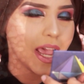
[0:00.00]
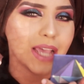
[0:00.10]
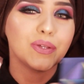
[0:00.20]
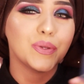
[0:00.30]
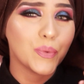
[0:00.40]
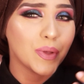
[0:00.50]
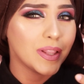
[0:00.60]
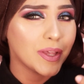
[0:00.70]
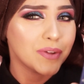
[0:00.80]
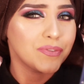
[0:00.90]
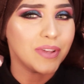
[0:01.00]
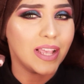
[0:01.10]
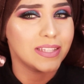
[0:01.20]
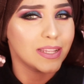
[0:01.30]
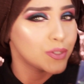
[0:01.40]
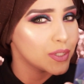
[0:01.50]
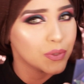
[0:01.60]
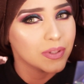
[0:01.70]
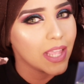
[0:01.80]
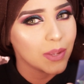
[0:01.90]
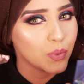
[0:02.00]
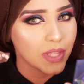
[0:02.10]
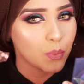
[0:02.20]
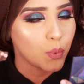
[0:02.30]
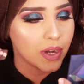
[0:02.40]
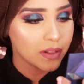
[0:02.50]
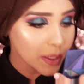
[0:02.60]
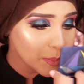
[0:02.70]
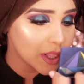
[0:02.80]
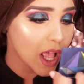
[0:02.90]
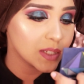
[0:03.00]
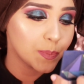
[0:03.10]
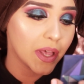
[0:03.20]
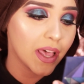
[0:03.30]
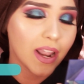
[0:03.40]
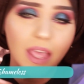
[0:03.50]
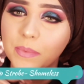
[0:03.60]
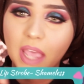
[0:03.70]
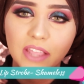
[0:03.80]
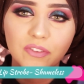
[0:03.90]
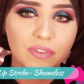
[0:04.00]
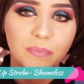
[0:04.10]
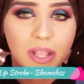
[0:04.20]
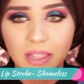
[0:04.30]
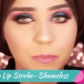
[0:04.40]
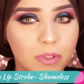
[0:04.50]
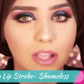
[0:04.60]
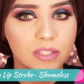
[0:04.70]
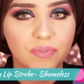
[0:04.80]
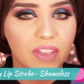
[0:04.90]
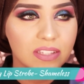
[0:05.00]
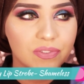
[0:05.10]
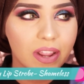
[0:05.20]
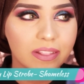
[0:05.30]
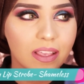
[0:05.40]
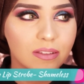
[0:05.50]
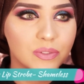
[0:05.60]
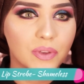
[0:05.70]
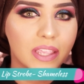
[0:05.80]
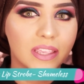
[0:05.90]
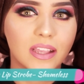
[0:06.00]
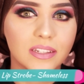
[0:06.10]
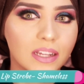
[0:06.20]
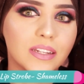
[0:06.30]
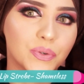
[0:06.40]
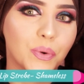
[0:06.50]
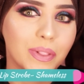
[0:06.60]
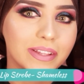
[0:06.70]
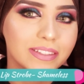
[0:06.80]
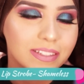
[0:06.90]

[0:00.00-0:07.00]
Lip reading: I know a lot of you guys actually don't like when I wear lip gloss, but I'm kind of in my lip gloss phase right now, so I can't control it.